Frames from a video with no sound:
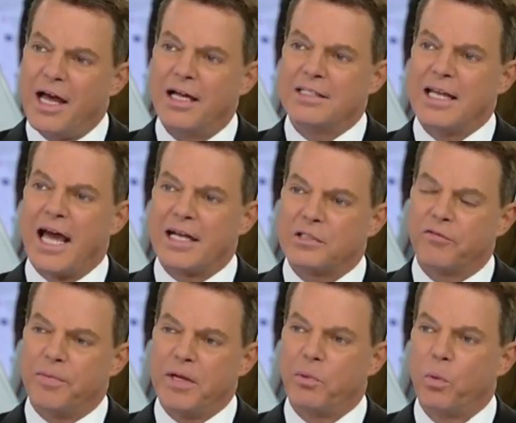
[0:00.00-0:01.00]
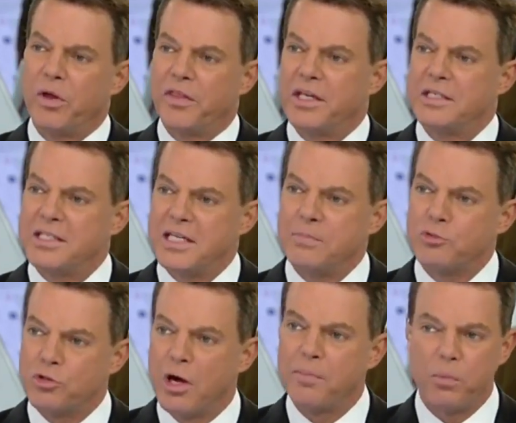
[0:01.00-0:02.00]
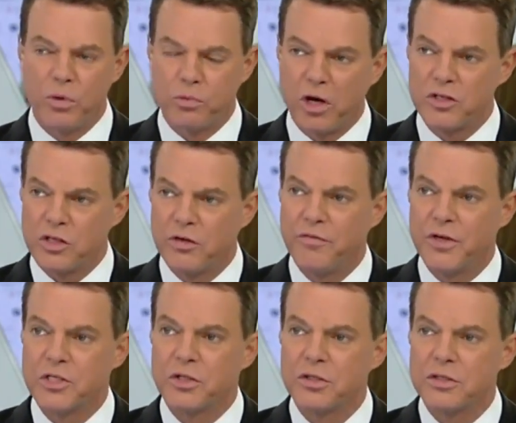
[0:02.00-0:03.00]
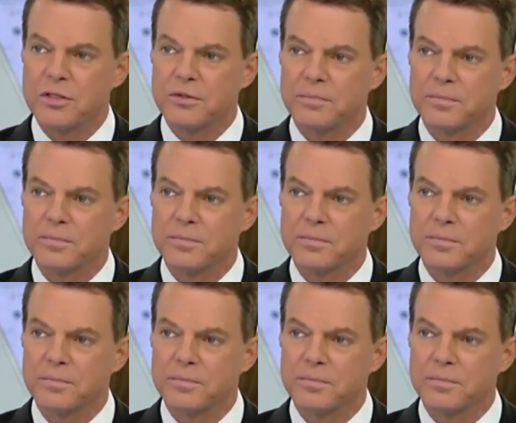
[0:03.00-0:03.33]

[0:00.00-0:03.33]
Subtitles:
the contacts of people within Team Trump with Russian officials?